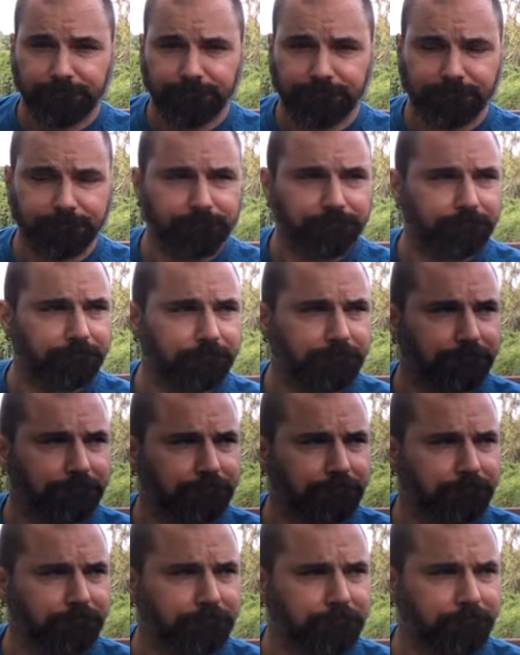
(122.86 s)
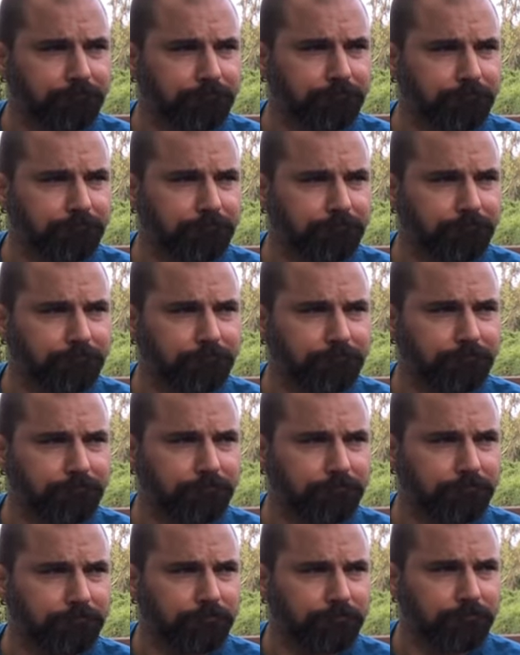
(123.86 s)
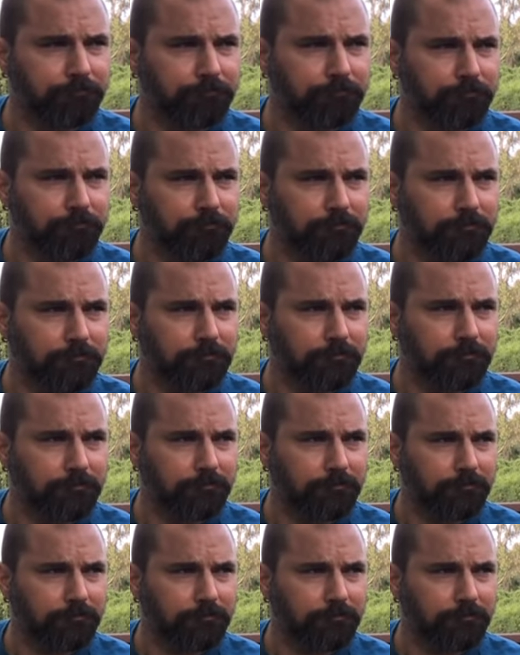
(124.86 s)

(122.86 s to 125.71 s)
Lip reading: This person isn't speaking.